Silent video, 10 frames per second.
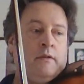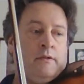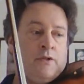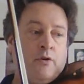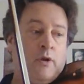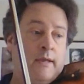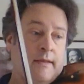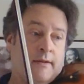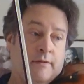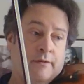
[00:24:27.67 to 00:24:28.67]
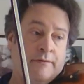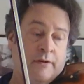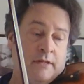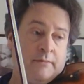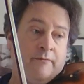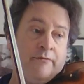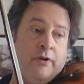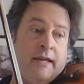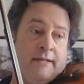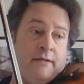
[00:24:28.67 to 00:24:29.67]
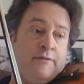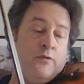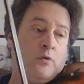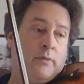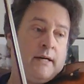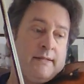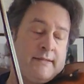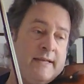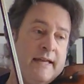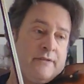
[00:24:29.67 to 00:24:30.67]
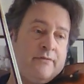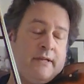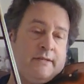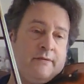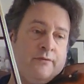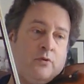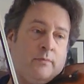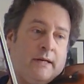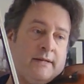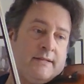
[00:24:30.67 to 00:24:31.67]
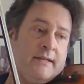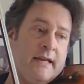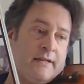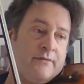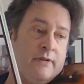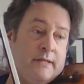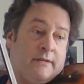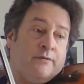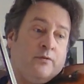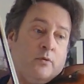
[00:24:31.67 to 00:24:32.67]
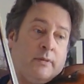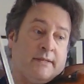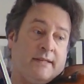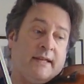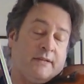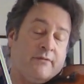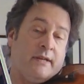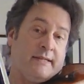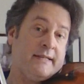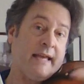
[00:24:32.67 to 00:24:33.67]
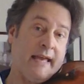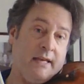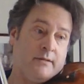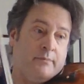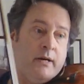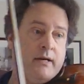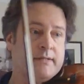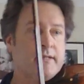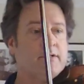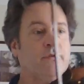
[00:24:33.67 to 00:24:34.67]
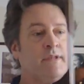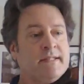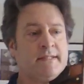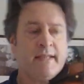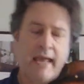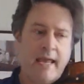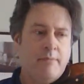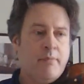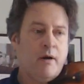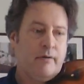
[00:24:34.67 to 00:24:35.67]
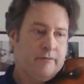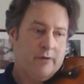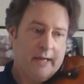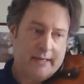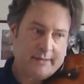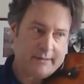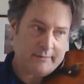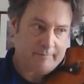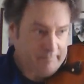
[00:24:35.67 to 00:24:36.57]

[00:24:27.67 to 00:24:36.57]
So the first phrase is 4 bars, the next phrase is 4 bars, the next phrase is 4 bars, the next phrase is 8 bars. So this is an 8-bar phrase.